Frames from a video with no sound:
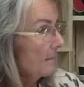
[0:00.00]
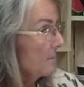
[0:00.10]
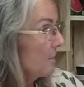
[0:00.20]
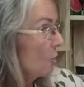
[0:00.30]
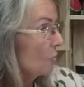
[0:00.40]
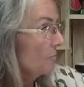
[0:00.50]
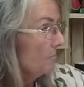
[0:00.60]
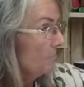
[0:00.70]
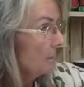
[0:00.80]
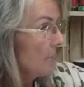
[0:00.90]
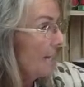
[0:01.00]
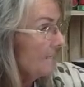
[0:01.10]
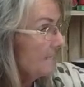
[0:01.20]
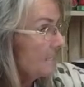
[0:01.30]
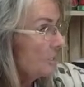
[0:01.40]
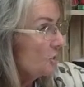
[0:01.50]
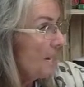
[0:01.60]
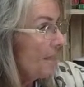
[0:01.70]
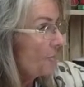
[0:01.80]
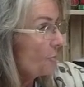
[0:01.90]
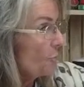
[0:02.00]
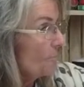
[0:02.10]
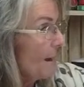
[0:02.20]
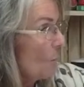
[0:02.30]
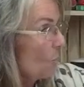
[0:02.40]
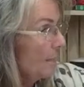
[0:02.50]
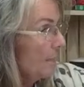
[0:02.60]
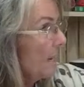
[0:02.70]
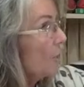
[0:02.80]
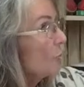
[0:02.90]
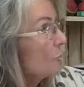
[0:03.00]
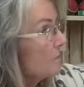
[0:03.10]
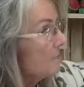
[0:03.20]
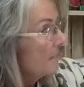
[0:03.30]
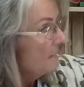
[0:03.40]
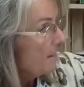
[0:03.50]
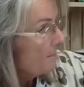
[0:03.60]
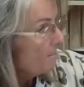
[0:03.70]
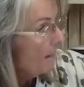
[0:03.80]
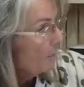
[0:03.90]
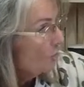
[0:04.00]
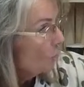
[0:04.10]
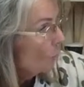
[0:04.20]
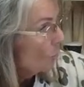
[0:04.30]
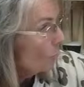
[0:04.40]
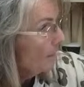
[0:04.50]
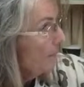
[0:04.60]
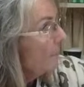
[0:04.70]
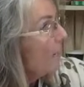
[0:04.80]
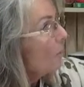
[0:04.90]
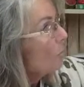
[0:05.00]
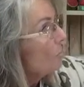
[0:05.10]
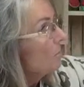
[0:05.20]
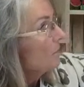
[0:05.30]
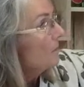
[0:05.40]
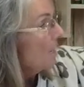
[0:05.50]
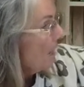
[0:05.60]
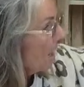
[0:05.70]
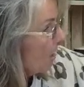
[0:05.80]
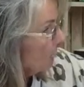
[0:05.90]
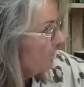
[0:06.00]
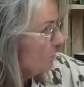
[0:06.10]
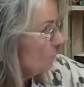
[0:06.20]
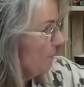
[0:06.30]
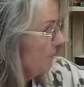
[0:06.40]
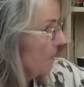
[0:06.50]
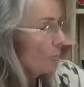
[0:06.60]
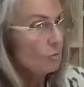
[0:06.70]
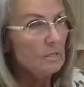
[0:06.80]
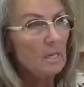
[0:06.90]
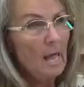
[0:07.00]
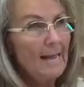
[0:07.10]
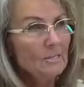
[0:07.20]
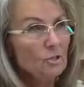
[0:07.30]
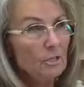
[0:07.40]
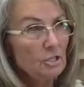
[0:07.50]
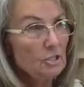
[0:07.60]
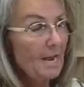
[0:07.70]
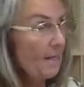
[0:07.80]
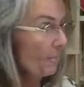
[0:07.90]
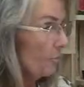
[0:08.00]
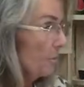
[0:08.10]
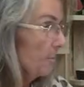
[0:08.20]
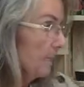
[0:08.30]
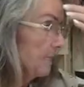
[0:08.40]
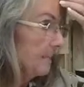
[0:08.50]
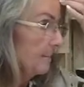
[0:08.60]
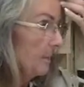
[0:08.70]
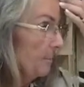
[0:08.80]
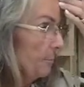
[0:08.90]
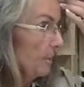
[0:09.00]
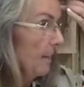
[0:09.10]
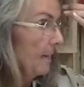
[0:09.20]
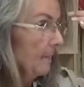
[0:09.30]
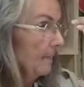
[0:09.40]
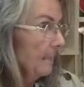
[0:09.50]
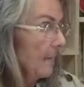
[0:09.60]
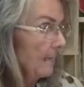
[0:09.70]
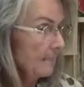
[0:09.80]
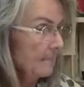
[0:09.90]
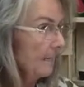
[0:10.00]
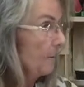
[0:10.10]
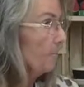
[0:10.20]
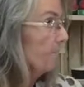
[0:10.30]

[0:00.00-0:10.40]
So light's gonna shine through my windows, my door window, all these windows. The lights are gonna shine through because I'm gonna put LED lights in them.